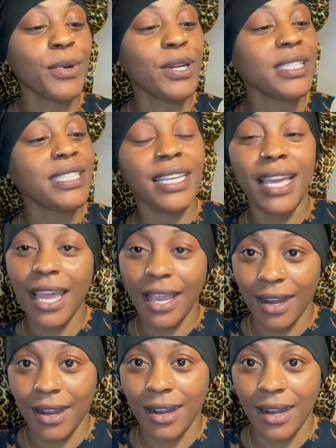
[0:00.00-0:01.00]

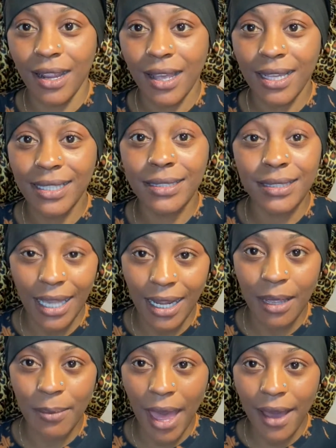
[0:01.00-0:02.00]
Mercier
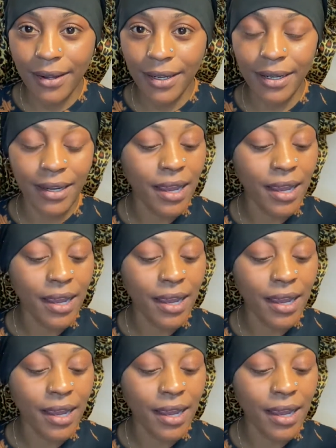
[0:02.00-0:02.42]
setting powder.